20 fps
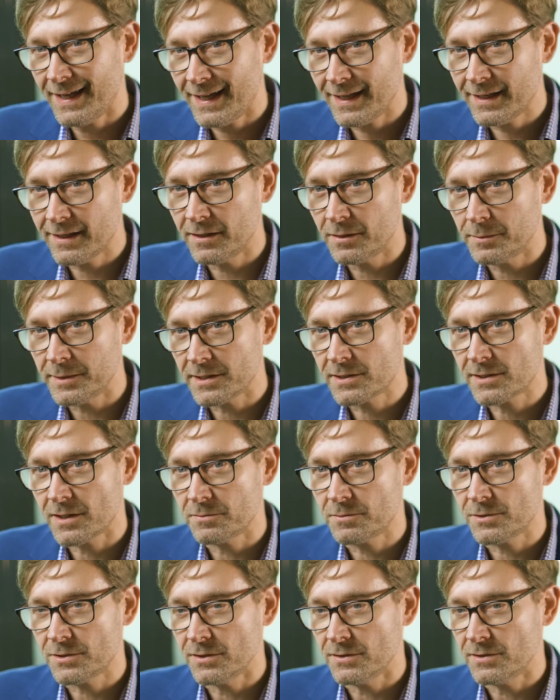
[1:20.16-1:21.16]
Economic
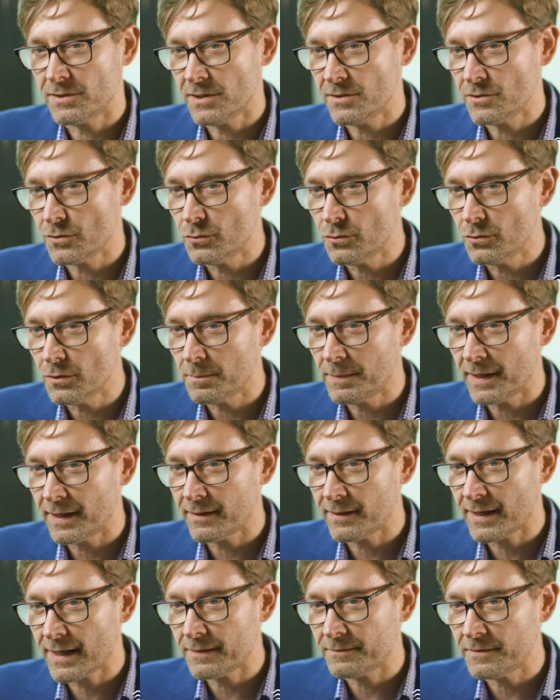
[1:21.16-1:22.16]
substance is all
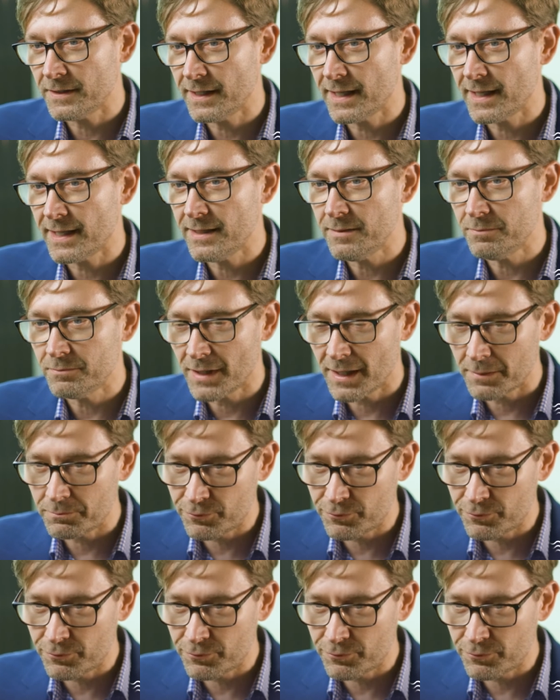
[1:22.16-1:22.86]
about having a